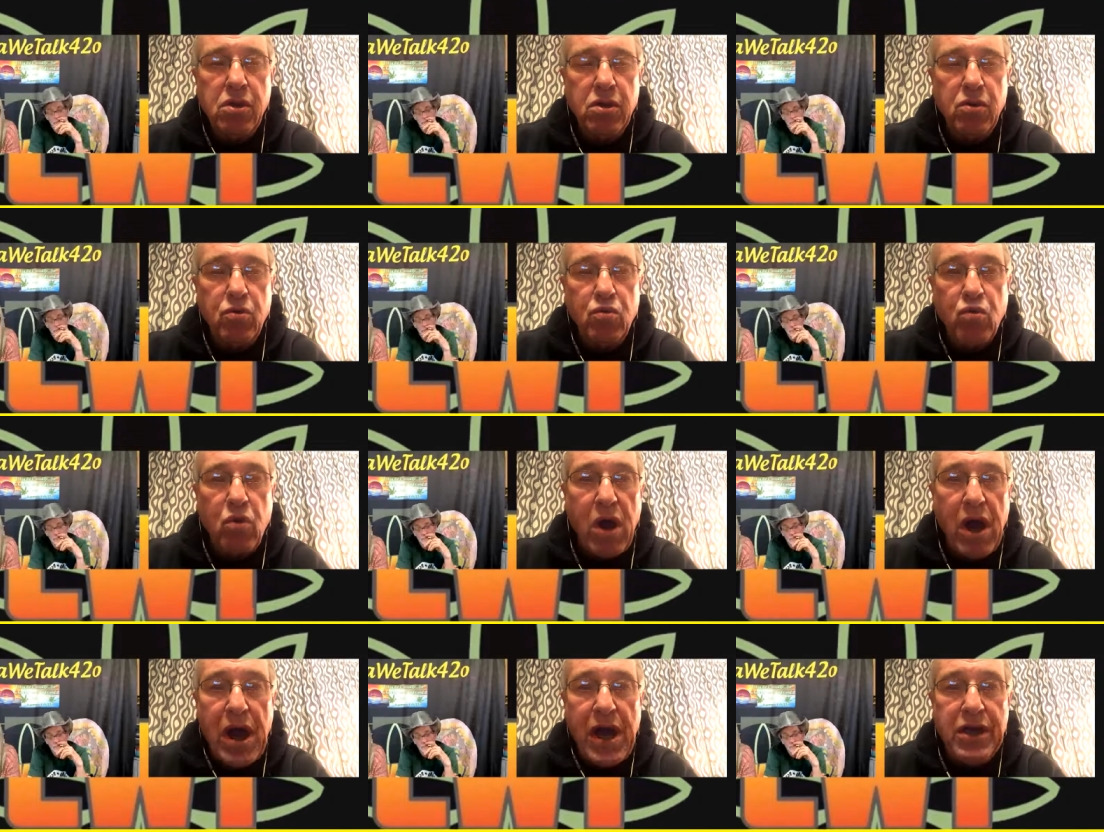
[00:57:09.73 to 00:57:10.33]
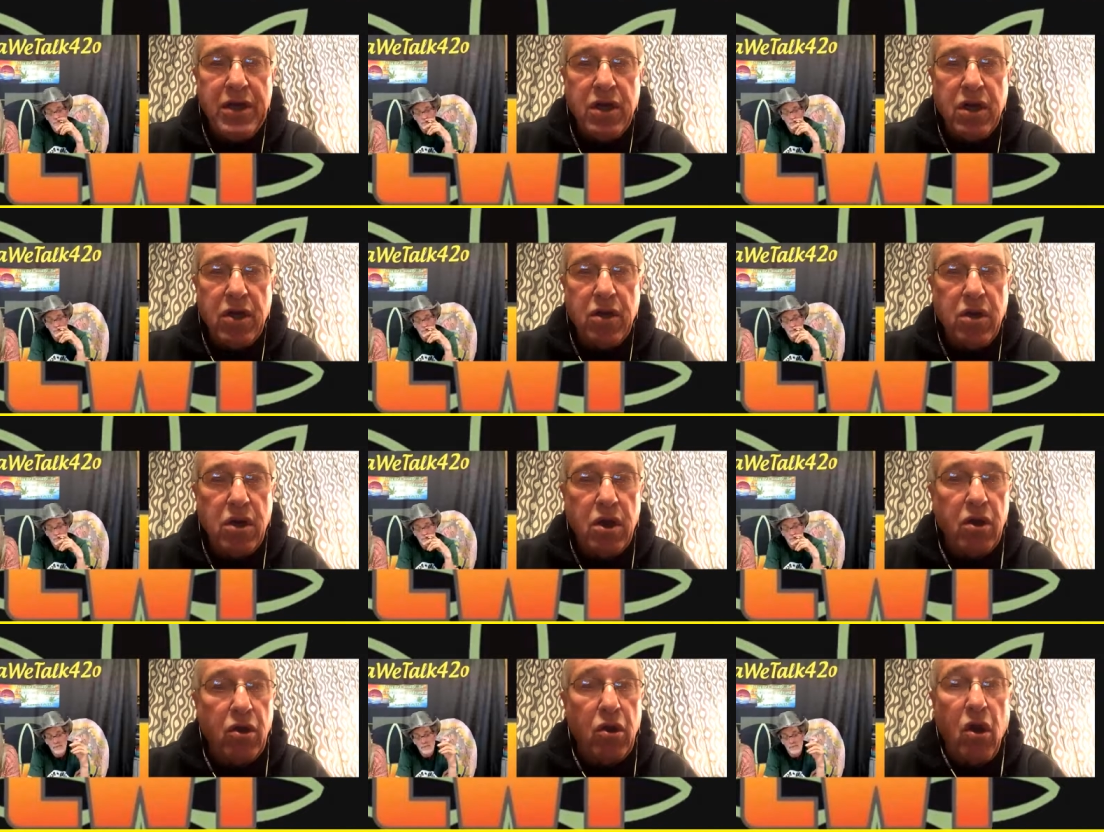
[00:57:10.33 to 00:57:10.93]
write
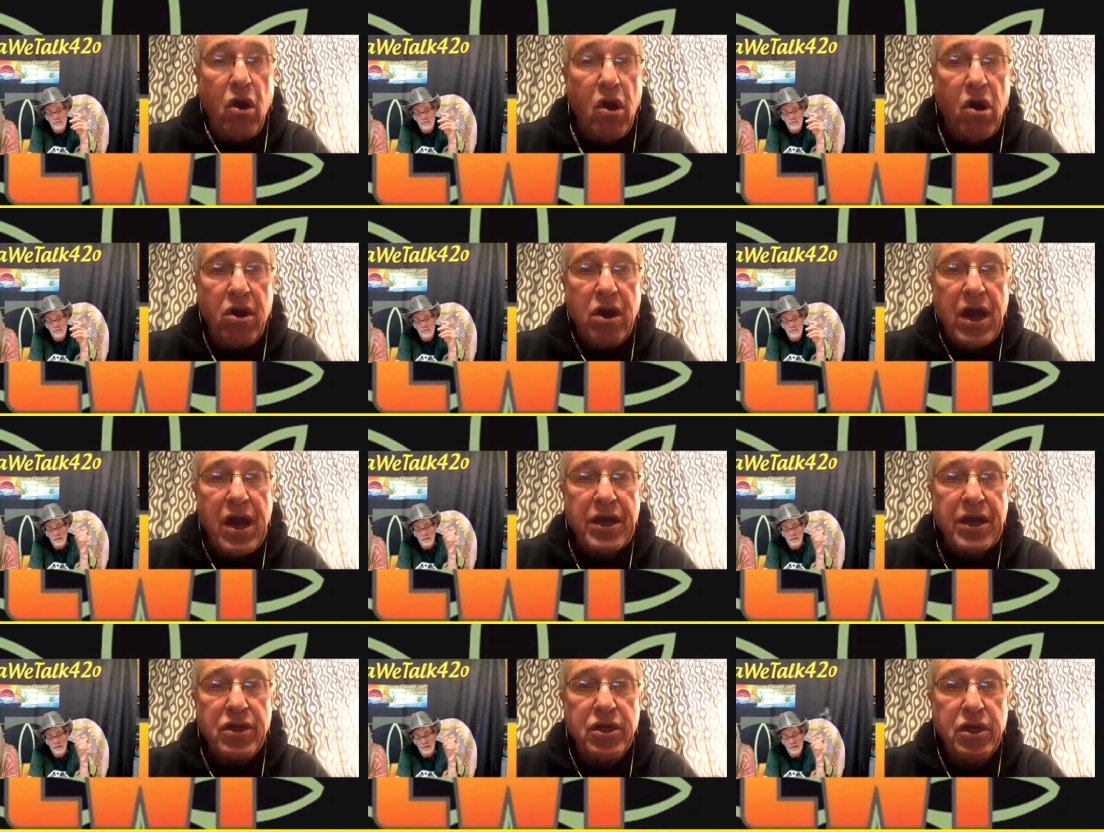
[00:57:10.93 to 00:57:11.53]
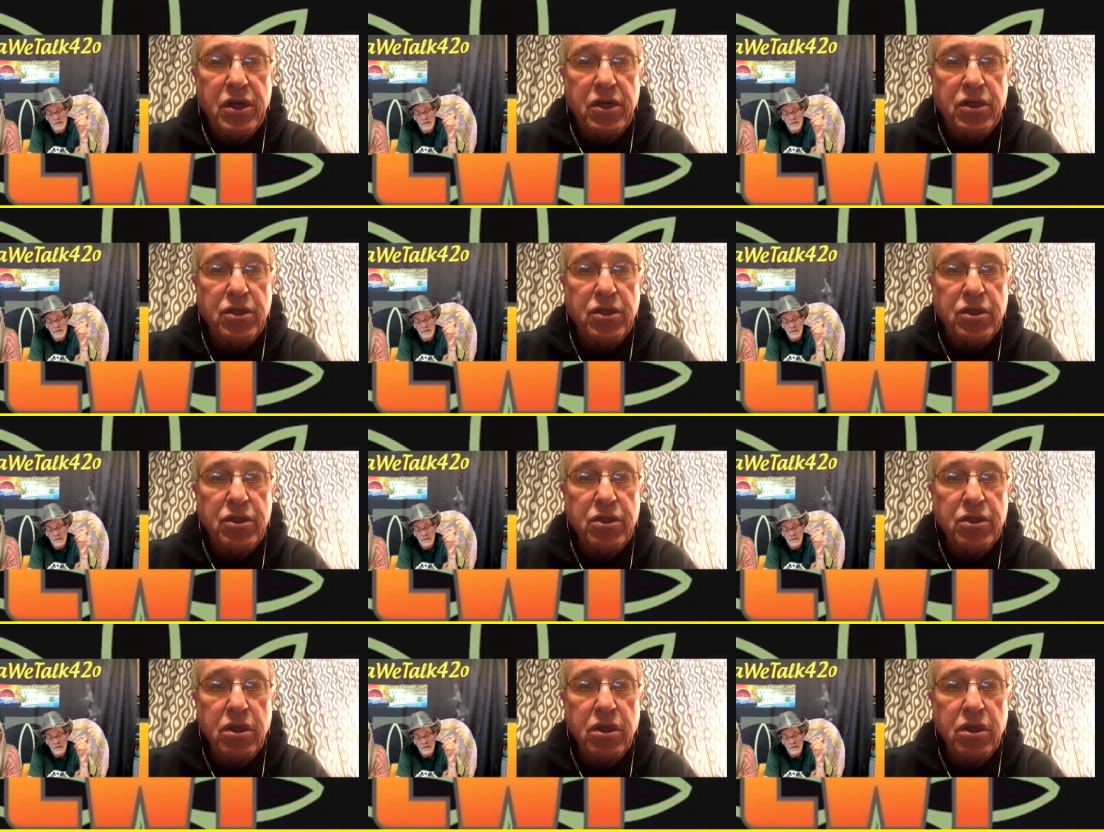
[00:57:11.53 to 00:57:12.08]
a law like this